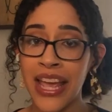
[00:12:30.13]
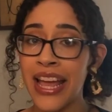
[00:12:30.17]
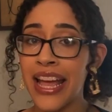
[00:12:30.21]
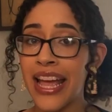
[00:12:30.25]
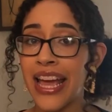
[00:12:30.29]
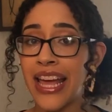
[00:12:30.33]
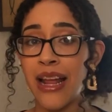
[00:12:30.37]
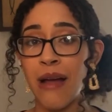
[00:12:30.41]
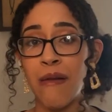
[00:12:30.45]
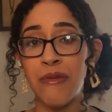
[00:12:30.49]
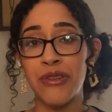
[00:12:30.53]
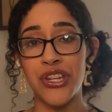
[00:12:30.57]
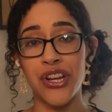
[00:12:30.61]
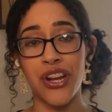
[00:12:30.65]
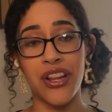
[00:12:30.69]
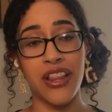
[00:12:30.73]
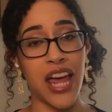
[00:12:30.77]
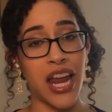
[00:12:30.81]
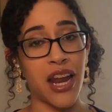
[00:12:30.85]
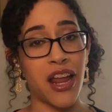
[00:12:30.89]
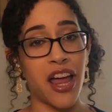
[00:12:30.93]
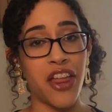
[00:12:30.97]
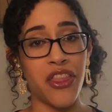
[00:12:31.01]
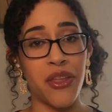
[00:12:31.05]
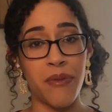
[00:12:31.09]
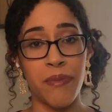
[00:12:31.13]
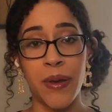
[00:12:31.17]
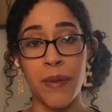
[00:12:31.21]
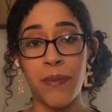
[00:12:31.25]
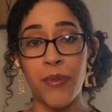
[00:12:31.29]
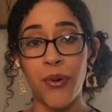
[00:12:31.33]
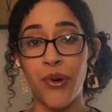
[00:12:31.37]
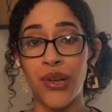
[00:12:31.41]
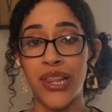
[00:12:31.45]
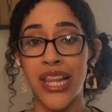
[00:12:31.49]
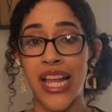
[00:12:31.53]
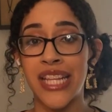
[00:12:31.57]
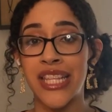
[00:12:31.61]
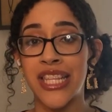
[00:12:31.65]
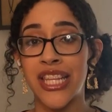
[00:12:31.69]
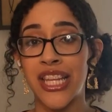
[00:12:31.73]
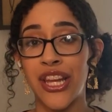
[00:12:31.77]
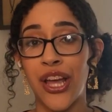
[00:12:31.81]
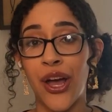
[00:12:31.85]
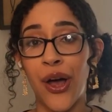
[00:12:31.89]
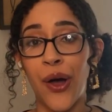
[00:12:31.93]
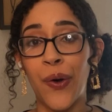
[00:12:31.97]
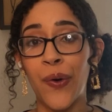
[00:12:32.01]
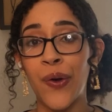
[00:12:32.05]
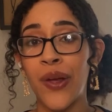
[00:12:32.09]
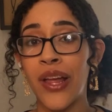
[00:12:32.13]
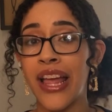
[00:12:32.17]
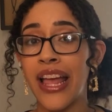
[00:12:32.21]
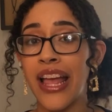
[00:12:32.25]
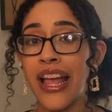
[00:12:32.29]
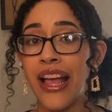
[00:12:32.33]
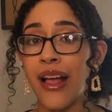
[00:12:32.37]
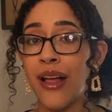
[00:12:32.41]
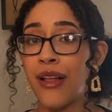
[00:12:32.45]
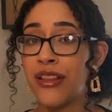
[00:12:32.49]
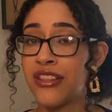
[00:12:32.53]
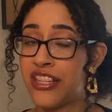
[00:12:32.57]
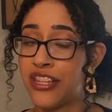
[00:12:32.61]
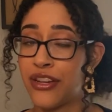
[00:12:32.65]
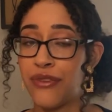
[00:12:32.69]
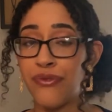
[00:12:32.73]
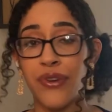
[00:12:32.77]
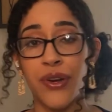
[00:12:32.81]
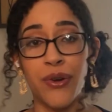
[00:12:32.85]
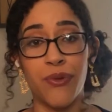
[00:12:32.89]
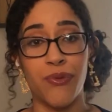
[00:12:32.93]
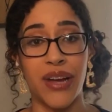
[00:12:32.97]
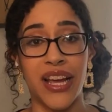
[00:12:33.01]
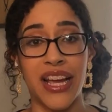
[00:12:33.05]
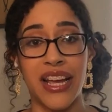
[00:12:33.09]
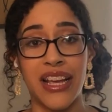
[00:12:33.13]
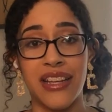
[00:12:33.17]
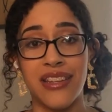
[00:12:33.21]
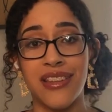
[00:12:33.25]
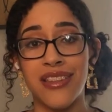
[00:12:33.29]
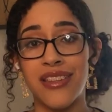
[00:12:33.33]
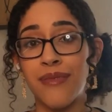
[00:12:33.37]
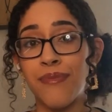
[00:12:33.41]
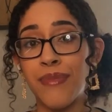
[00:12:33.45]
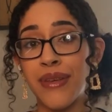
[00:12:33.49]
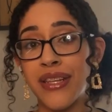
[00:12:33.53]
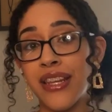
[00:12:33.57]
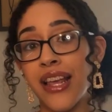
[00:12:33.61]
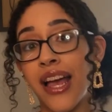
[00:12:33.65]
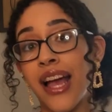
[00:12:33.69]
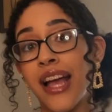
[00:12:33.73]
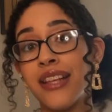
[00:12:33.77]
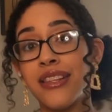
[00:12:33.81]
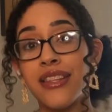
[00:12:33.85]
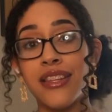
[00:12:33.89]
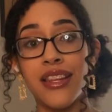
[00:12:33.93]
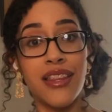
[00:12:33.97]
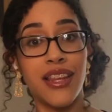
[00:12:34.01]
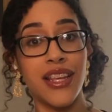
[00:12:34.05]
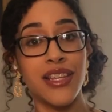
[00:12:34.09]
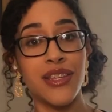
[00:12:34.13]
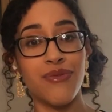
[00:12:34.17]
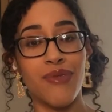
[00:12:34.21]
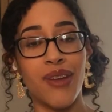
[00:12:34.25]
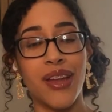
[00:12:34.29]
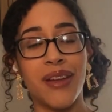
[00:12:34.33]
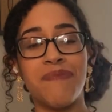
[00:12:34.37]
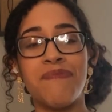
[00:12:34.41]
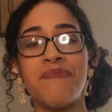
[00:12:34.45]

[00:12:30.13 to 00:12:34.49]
and I'm sure a lot of other people would like to know different ways besides this one.